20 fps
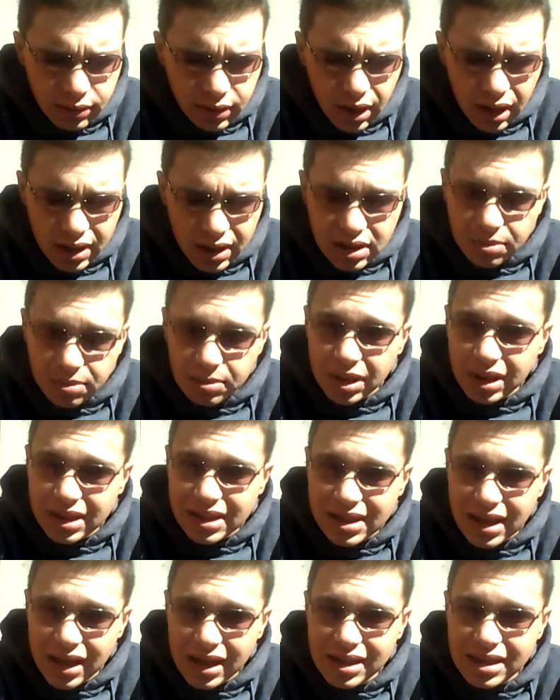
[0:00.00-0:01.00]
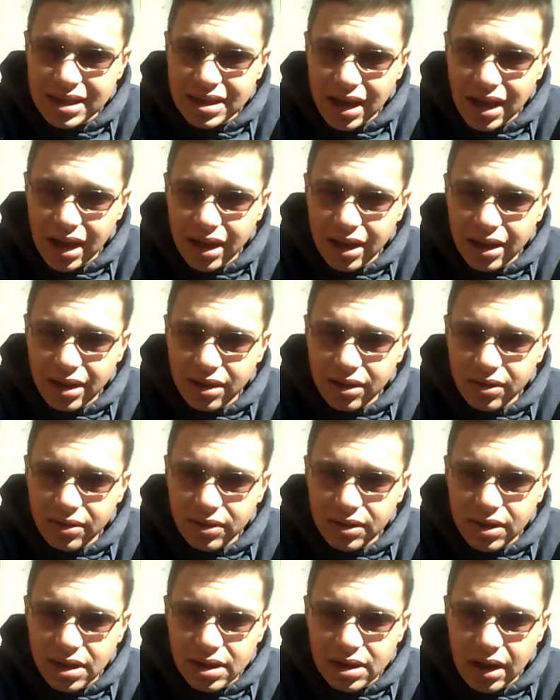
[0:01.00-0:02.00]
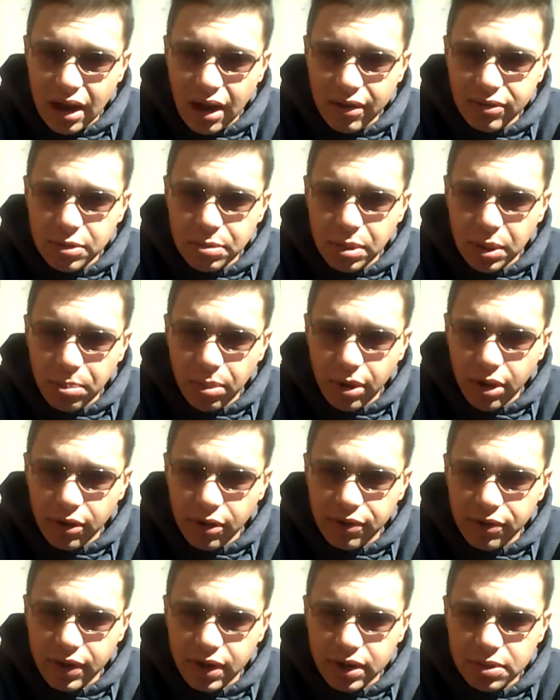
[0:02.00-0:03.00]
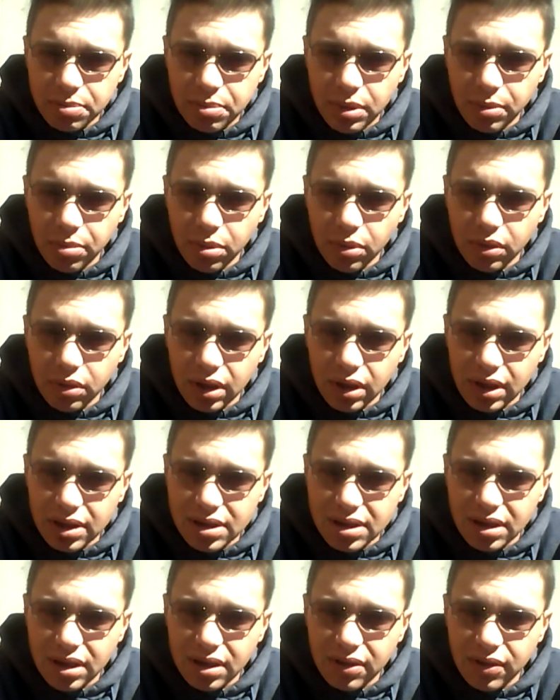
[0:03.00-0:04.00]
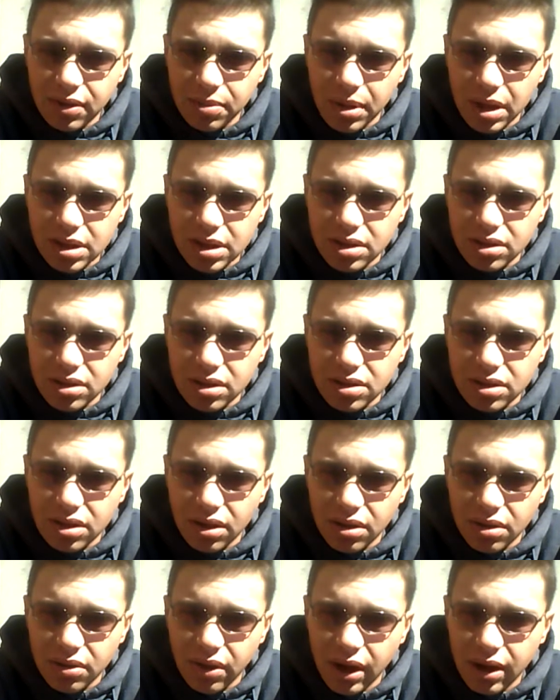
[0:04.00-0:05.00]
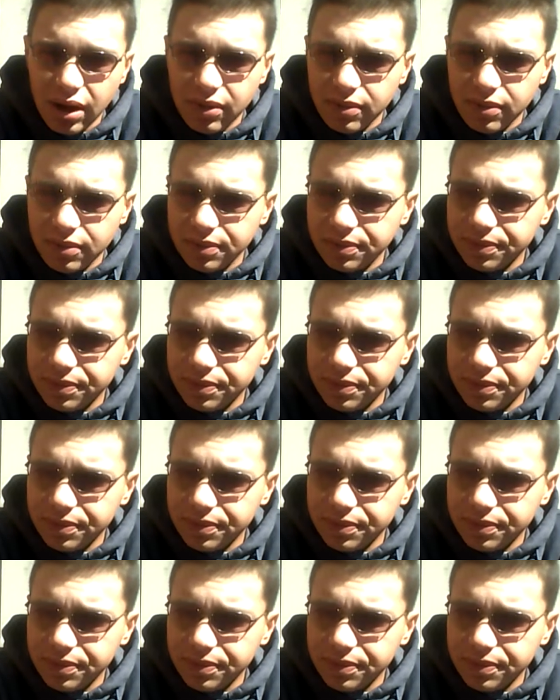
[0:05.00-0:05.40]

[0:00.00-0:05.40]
You got something to say it. Doesn't have to be perfect. People will listen if the message is good, right?